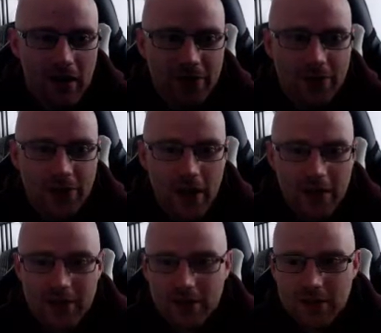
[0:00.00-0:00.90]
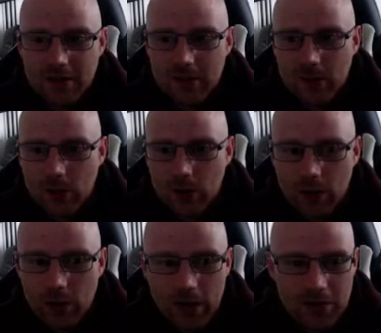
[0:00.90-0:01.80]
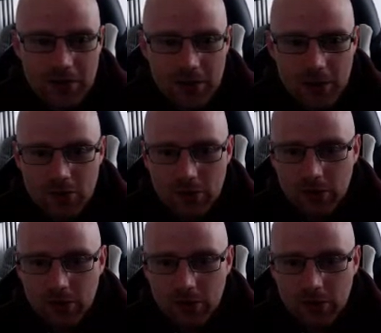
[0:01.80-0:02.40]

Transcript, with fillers: Thanks. All right, let's just make sure that we have